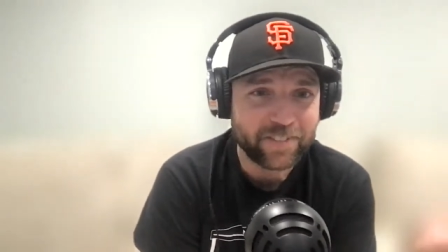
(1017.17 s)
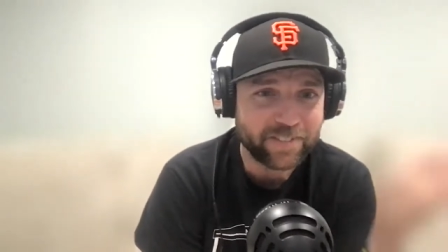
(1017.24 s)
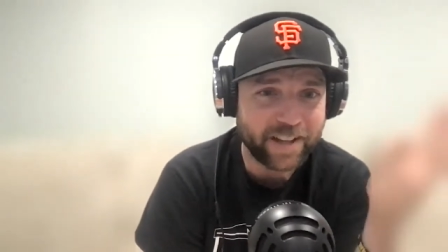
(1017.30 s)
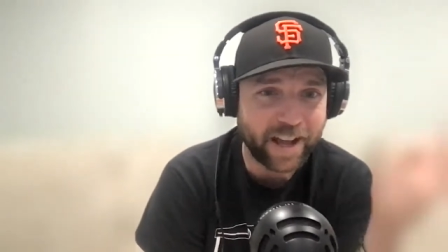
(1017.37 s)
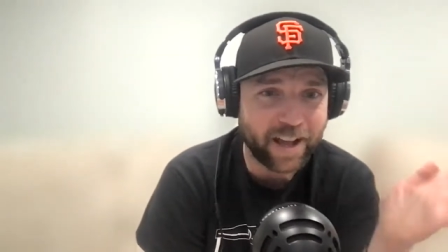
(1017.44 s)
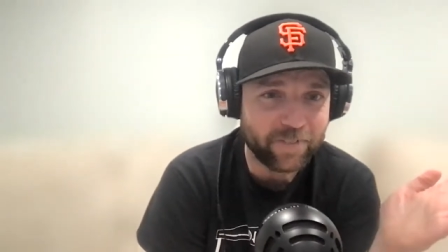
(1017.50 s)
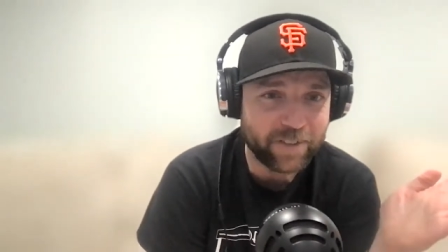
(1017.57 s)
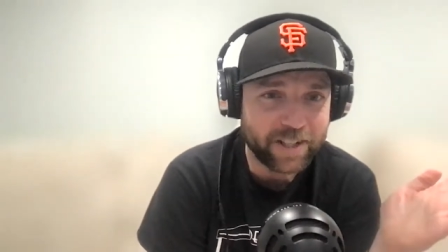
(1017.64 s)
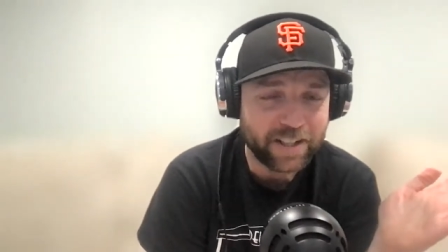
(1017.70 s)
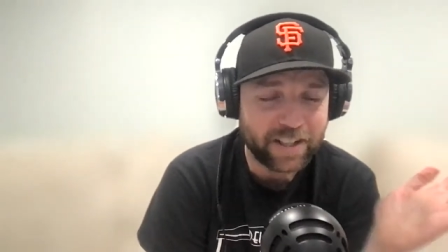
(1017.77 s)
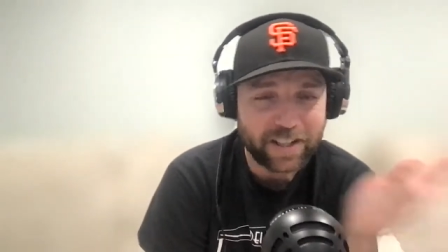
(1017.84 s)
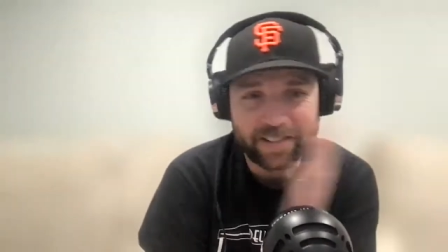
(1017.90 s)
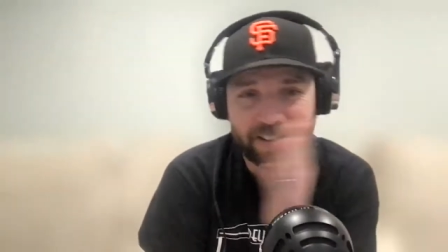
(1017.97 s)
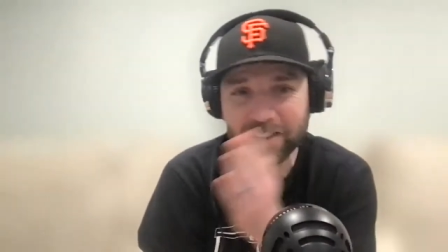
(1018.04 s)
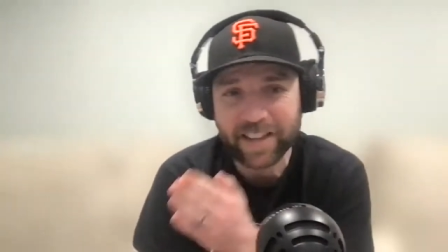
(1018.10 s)
Tommy
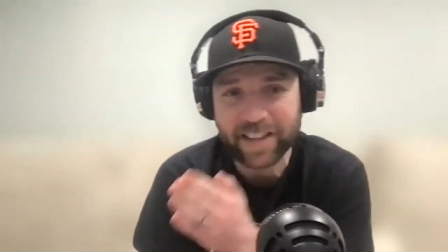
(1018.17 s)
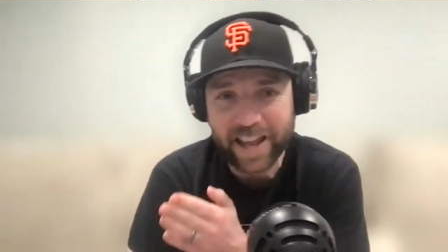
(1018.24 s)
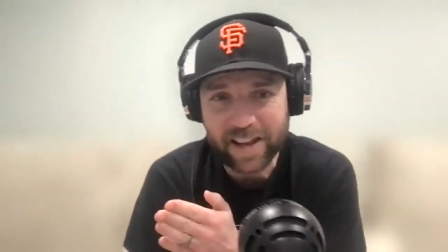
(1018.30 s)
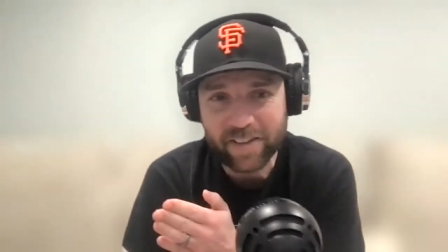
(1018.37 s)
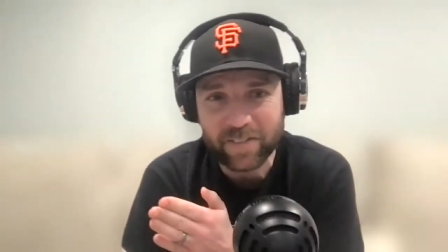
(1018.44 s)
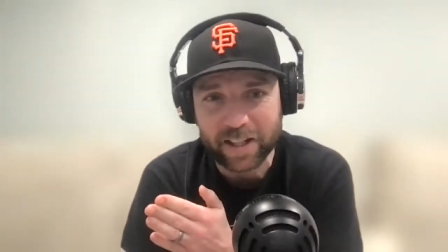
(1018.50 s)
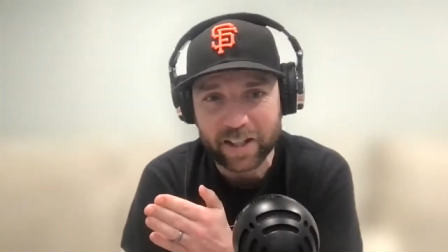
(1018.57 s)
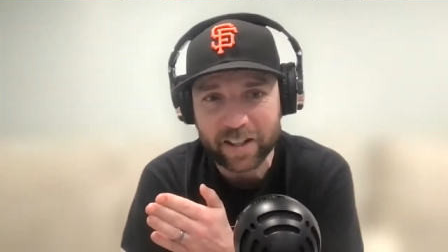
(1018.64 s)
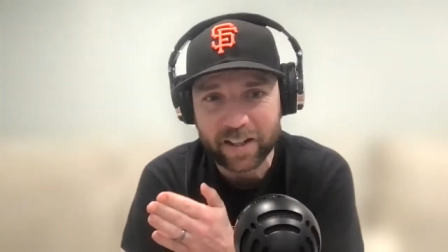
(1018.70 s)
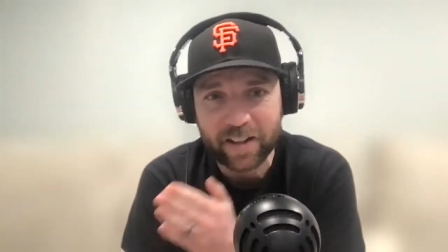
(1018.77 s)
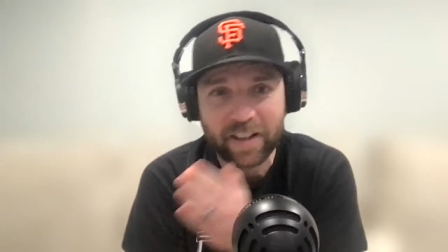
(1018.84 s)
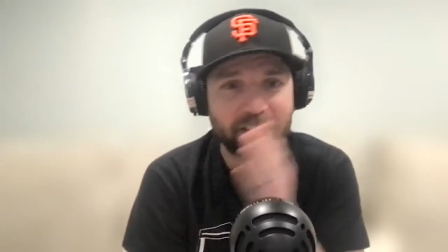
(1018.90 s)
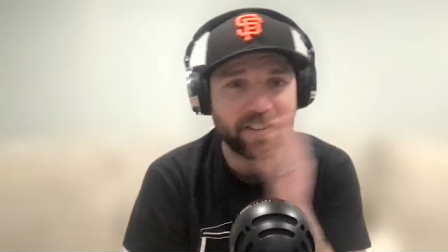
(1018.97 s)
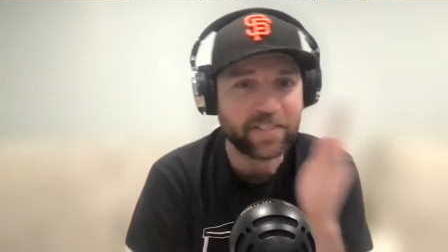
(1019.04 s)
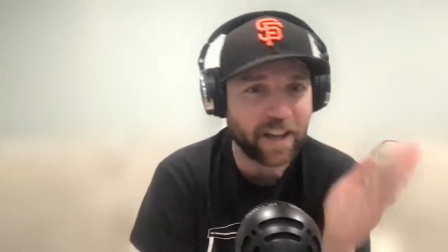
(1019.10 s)
to Tammy.
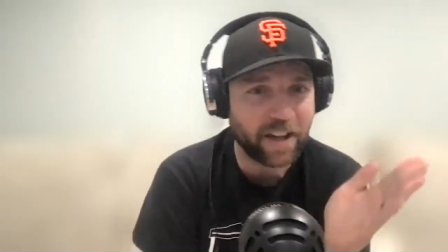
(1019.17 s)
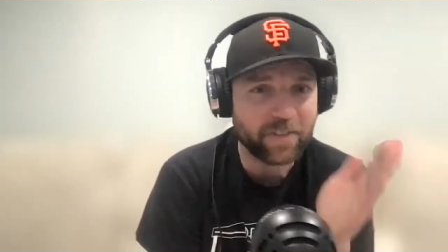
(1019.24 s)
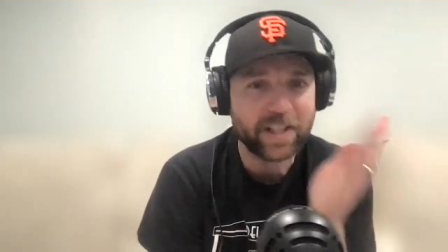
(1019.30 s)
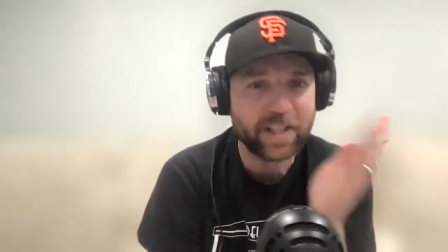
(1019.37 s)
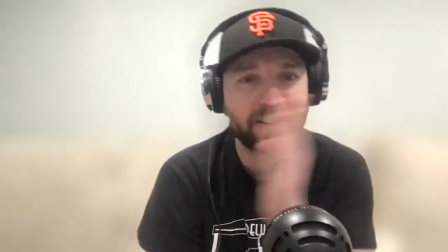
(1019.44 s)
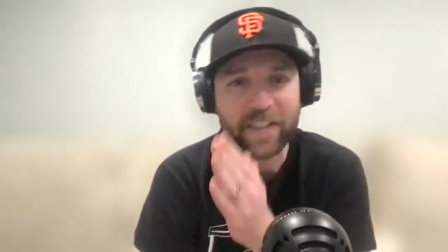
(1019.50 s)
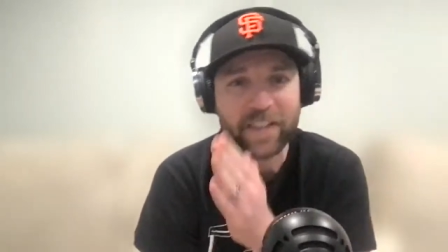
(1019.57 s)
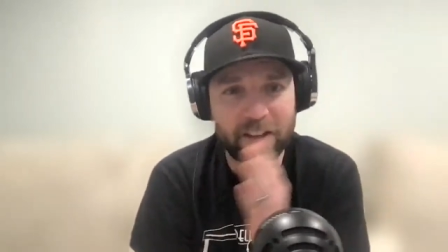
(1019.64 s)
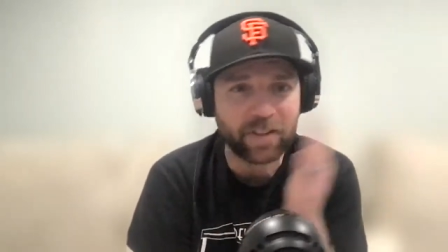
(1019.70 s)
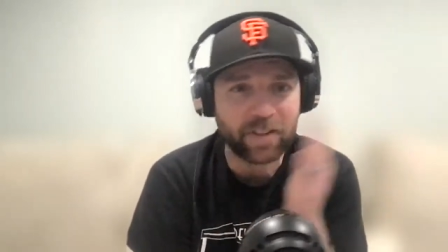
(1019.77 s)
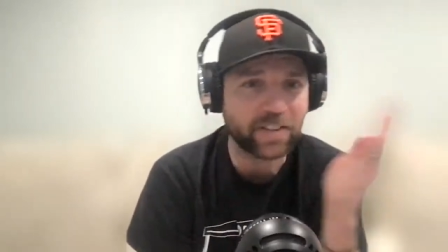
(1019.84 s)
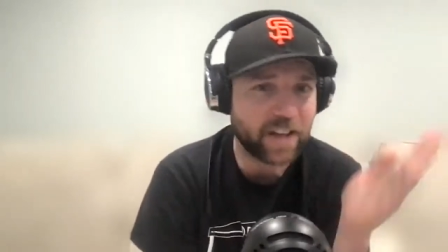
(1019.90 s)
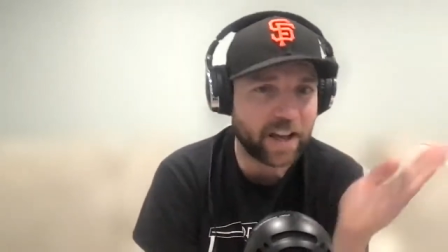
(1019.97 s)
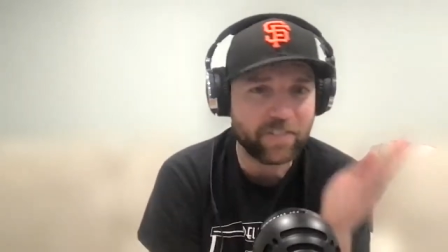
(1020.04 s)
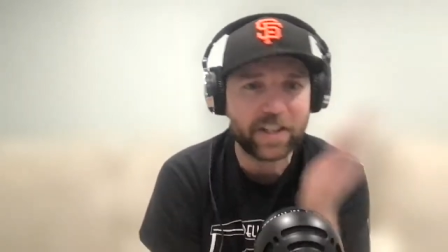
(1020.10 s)
Tommy to Tammy.
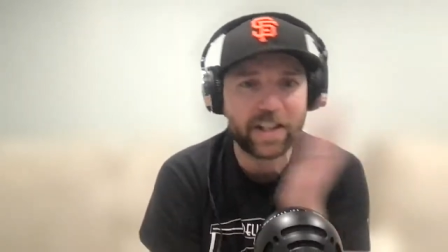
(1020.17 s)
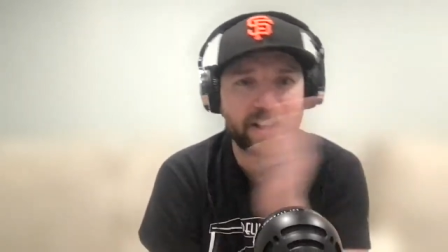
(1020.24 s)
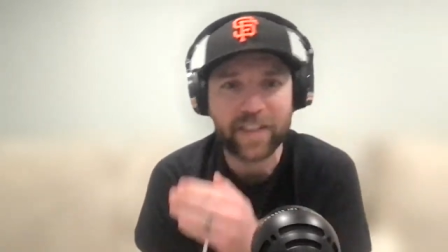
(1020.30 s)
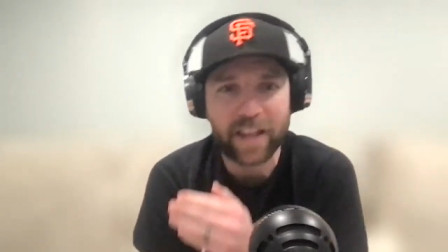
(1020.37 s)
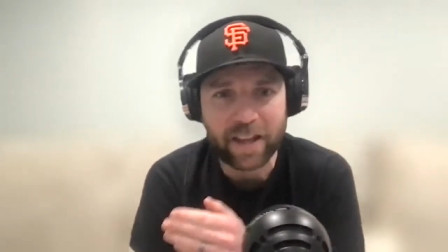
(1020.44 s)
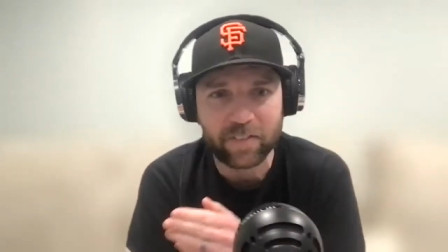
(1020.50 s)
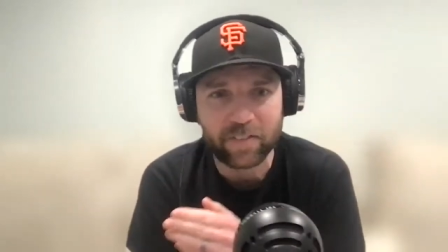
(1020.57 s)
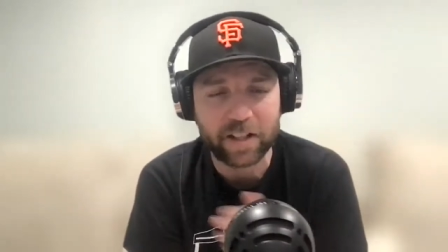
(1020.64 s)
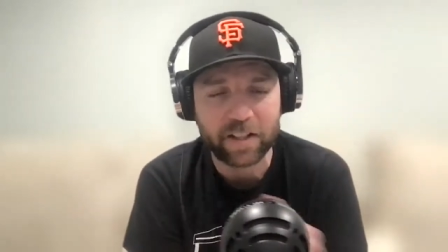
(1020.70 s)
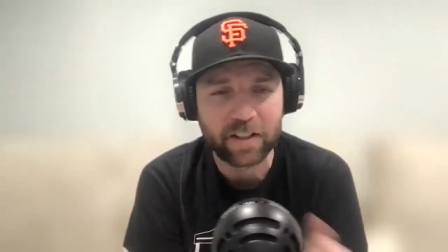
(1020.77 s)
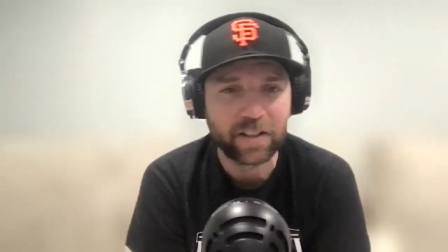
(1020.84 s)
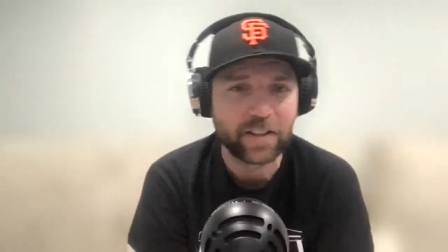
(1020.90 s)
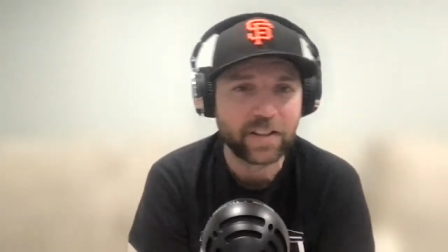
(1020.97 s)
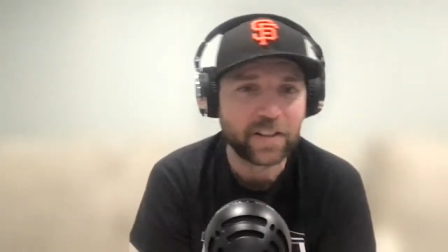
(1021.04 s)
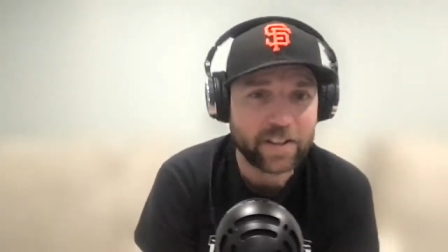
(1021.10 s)
Tommy to Tammy.
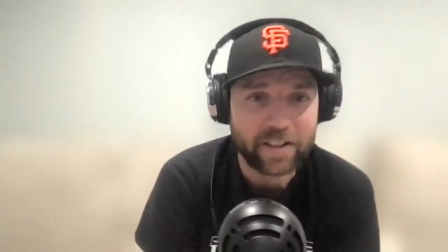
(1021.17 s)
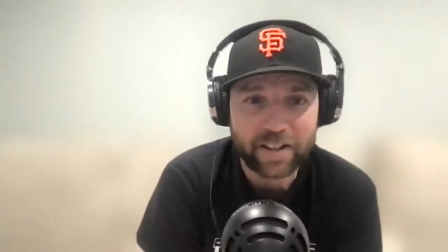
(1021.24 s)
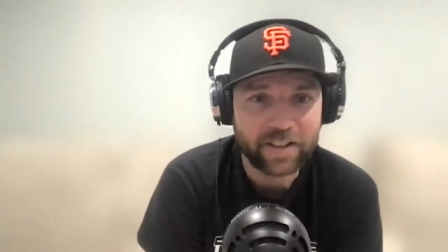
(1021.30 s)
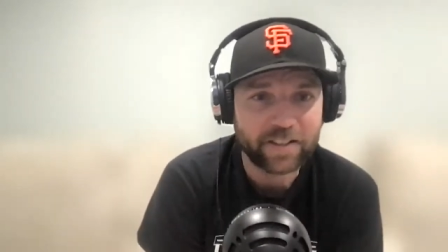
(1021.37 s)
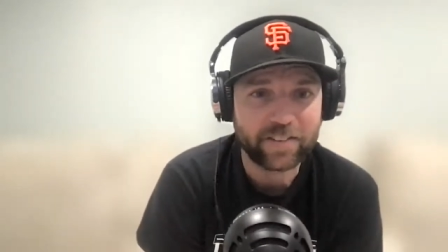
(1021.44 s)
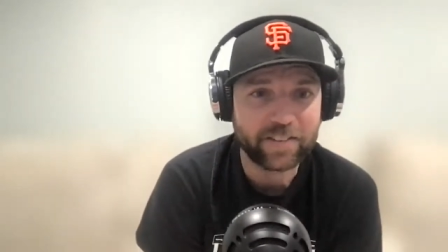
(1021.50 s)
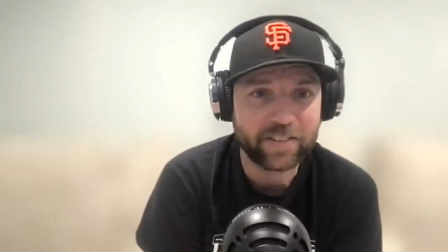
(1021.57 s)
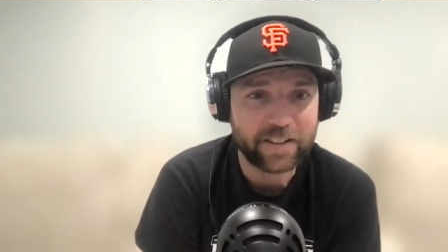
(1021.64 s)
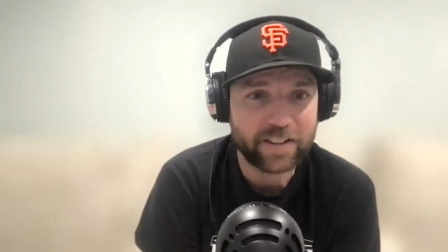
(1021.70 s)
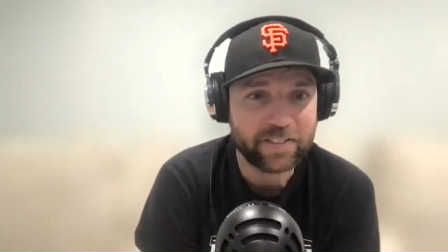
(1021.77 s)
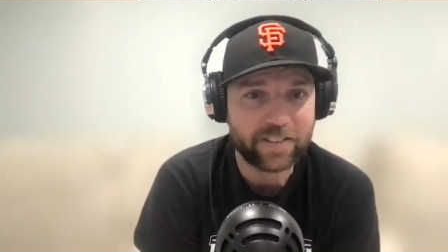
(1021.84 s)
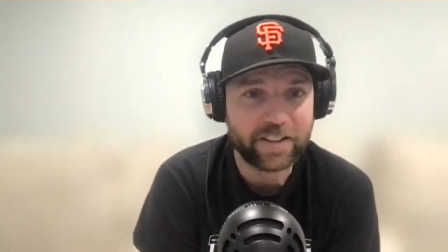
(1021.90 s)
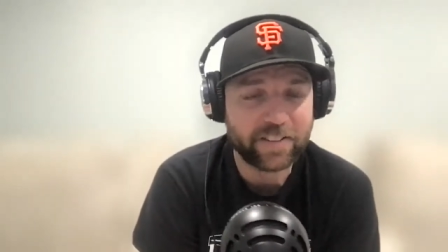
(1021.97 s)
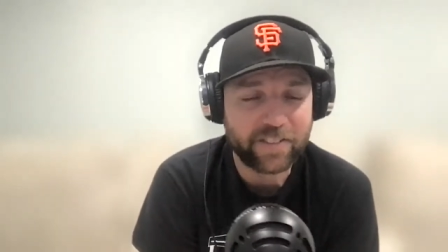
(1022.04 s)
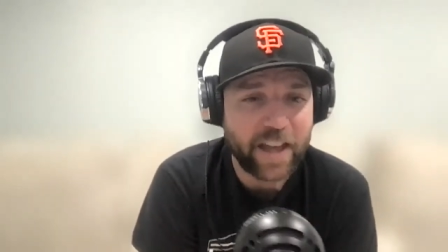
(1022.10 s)
It's as
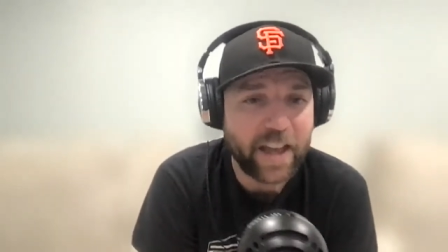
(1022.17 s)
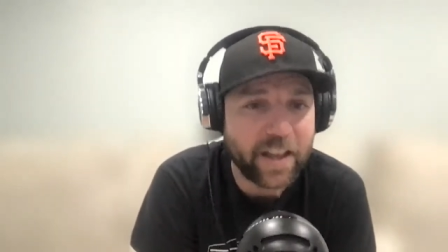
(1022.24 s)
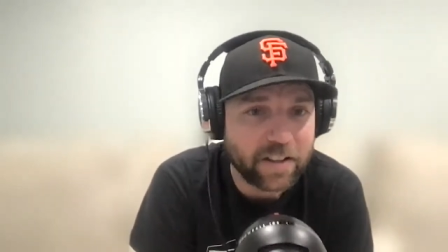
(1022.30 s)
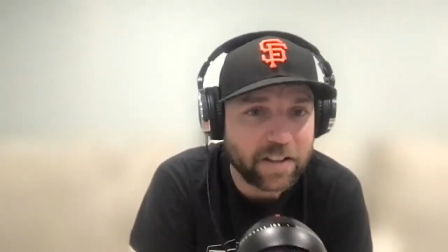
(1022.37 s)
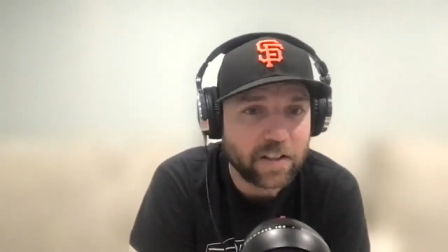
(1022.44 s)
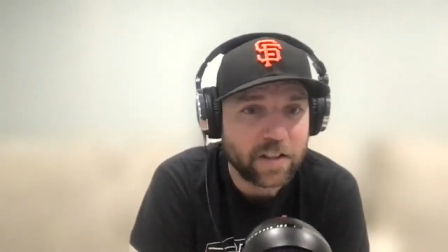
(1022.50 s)
easy as that.